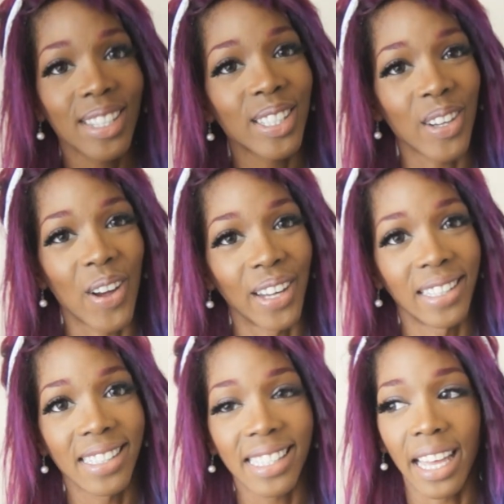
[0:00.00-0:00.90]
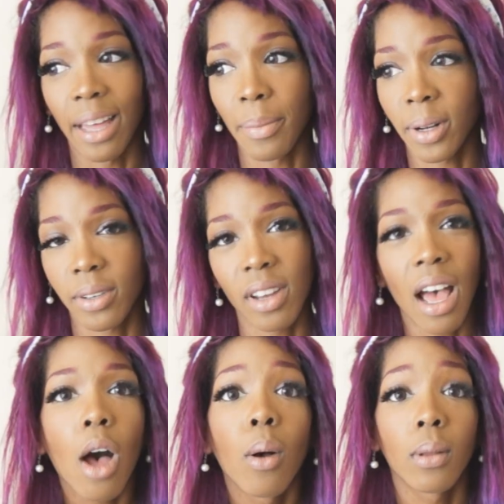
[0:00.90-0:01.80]
Here's the cons. There's
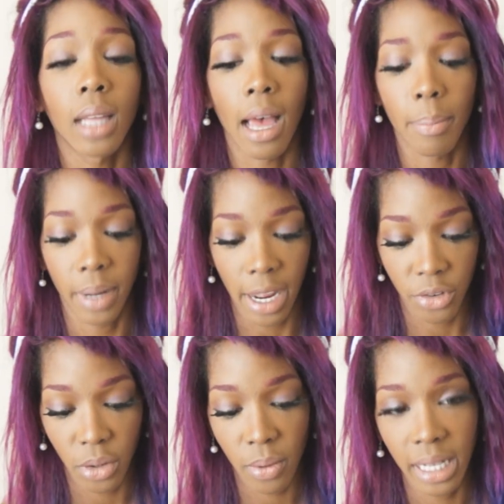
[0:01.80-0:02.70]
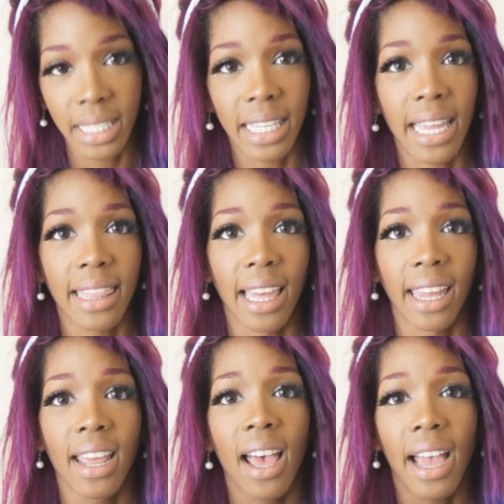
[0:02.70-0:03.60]
not a whole lot, but I do want to say
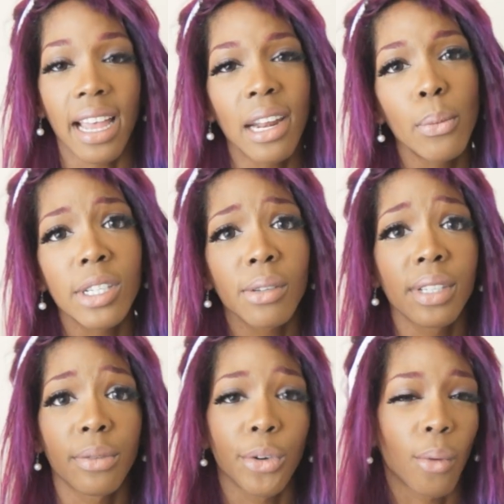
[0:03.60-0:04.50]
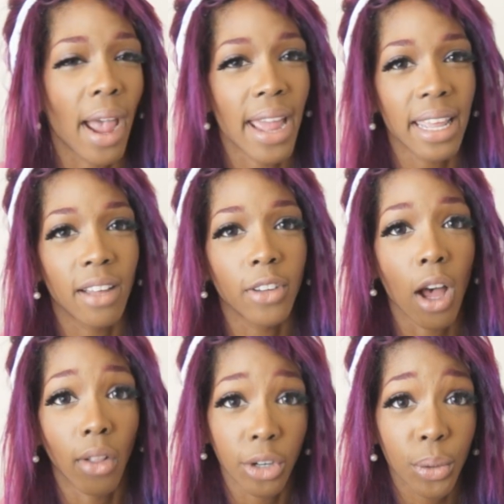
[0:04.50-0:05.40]
that I kind of wish there was a variety of
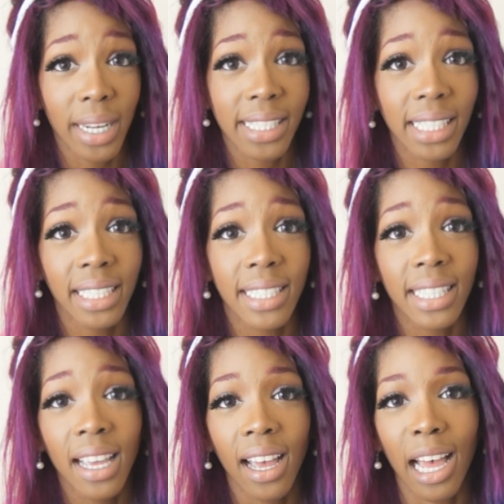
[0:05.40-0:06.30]
color choices.